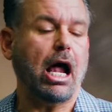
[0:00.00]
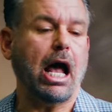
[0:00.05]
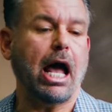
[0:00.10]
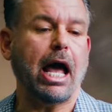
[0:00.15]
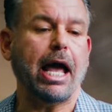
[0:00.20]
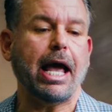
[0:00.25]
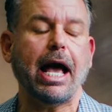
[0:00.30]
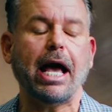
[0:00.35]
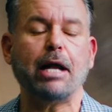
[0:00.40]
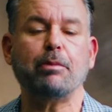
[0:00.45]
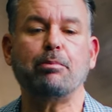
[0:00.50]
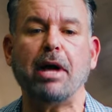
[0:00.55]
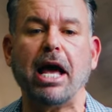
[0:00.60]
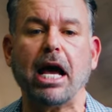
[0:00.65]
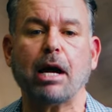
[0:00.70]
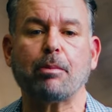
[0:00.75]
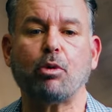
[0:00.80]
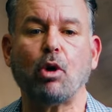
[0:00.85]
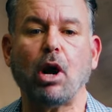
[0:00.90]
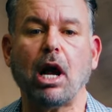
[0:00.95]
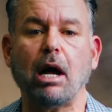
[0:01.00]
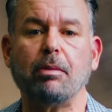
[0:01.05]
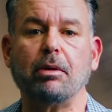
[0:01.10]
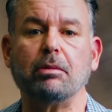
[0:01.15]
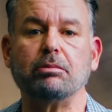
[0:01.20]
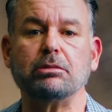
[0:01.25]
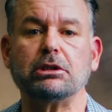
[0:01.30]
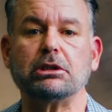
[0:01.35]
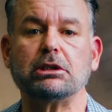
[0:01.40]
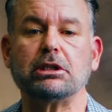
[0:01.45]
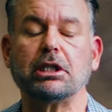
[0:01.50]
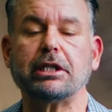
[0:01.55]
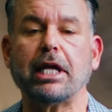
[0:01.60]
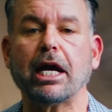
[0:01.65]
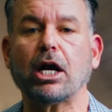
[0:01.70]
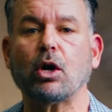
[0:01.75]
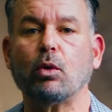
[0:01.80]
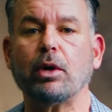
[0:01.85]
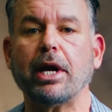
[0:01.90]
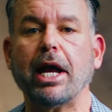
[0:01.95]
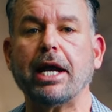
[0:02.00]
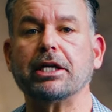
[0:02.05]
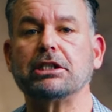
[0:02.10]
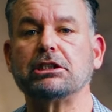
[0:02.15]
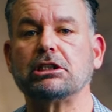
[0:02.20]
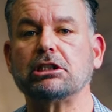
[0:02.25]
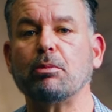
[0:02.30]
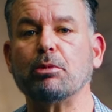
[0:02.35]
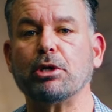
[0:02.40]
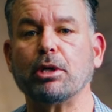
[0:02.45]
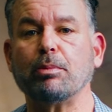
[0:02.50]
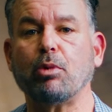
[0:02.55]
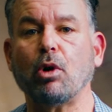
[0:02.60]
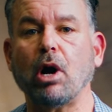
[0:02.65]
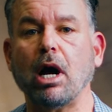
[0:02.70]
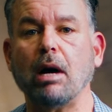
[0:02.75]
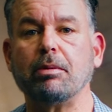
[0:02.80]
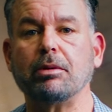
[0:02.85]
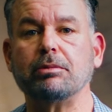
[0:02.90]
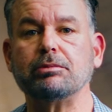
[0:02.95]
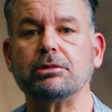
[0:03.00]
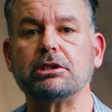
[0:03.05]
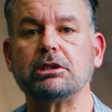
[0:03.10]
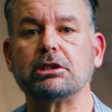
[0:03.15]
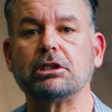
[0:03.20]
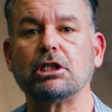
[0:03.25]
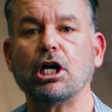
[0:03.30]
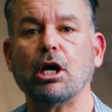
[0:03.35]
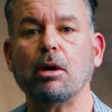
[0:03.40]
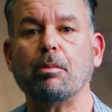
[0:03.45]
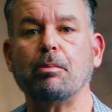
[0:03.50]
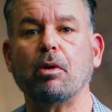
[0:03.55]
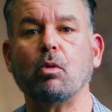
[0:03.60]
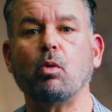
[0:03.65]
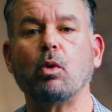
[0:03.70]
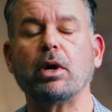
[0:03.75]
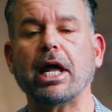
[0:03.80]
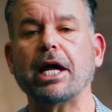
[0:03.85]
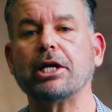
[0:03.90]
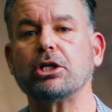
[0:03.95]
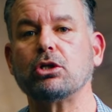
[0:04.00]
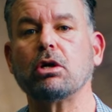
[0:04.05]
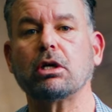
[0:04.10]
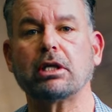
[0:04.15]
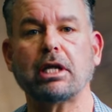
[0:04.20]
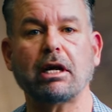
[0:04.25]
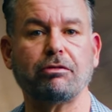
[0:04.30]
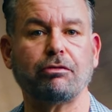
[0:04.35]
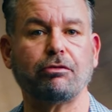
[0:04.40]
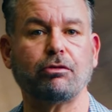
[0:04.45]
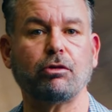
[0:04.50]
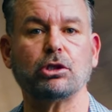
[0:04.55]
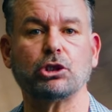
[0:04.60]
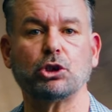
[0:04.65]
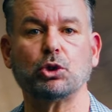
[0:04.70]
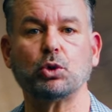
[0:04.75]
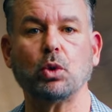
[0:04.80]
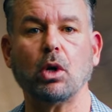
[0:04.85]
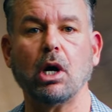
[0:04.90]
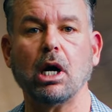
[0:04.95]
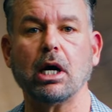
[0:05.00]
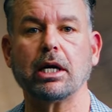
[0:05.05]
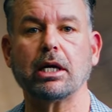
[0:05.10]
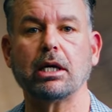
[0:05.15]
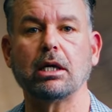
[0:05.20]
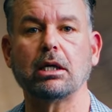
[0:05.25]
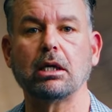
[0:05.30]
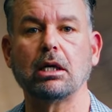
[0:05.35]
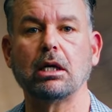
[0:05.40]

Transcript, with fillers: I had back problems that created some of the problems. But when I took that first drug,